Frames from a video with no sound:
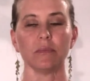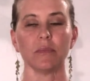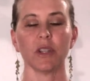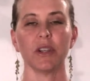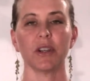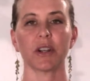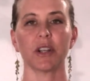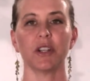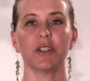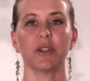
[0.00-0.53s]
you're
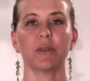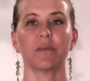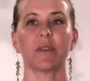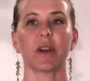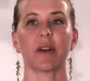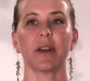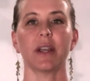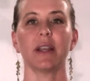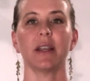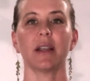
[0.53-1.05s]
going to do a
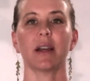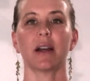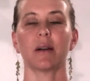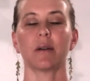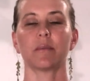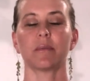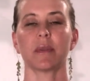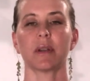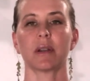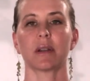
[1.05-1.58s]
very
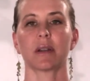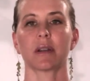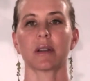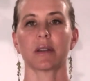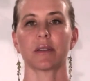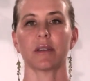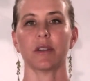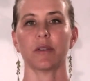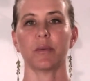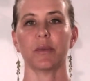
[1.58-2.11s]

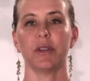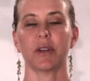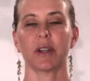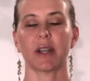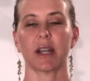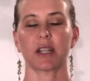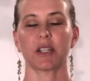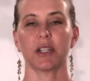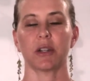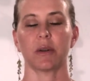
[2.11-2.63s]
this one you can
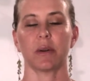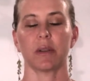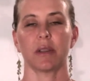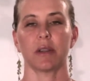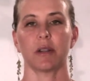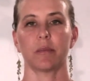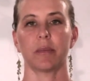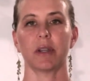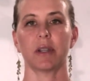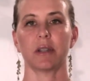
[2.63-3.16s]
actually go a
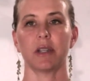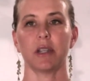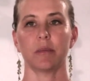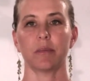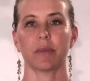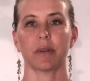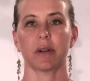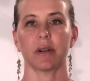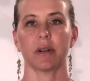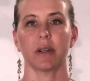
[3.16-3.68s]
little bit
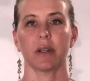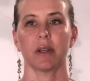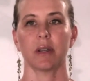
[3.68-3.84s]
deeper